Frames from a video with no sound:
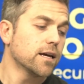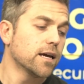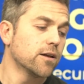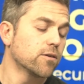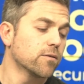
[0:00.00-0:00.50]

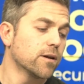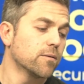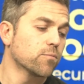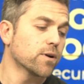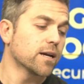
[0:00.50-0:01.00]

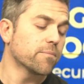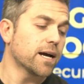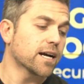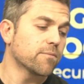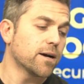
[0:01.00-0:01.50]
and bring it
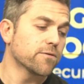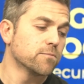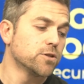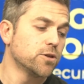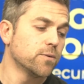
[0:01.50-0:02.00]
back about
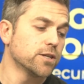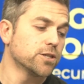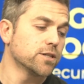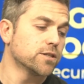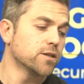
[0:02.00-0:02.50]
from 2
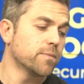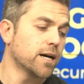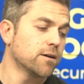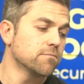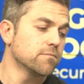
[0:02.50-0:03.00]
inches to
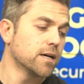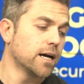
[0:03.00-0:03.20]
about,